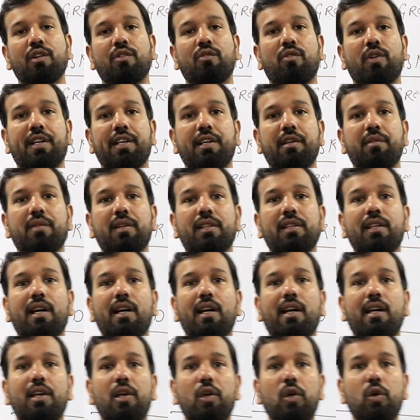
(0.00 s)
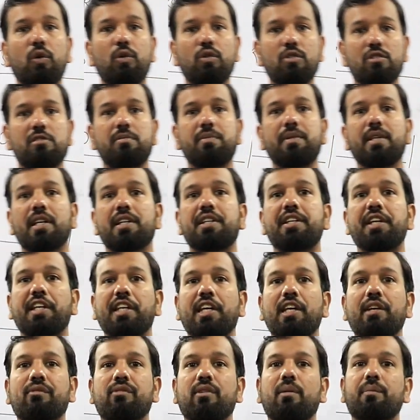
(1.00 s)
Whatever the loans we are
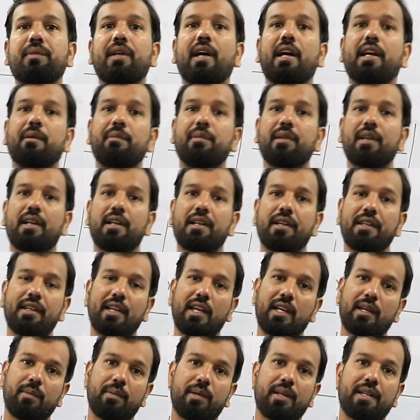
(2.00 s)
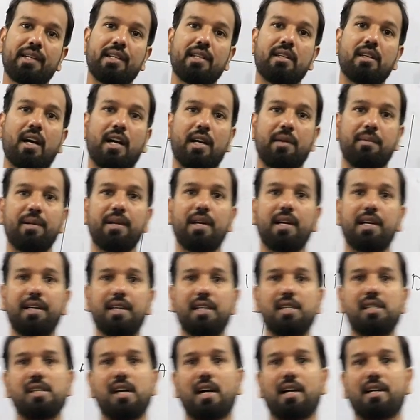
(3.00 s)
taking from the
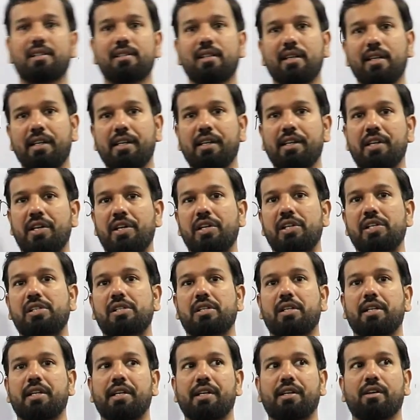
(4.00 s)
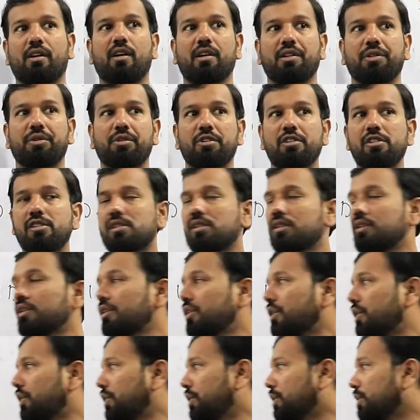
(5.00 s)
IBRD charge the interest rate on those
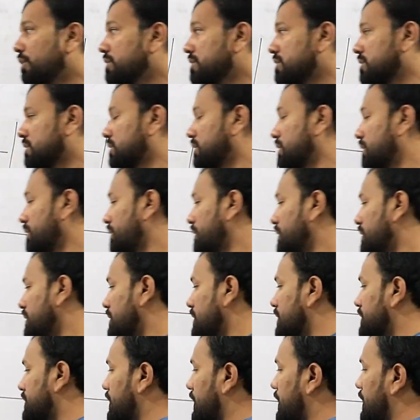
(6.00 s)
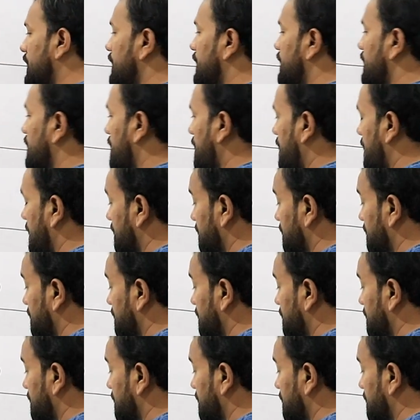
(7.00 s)
loans. Second,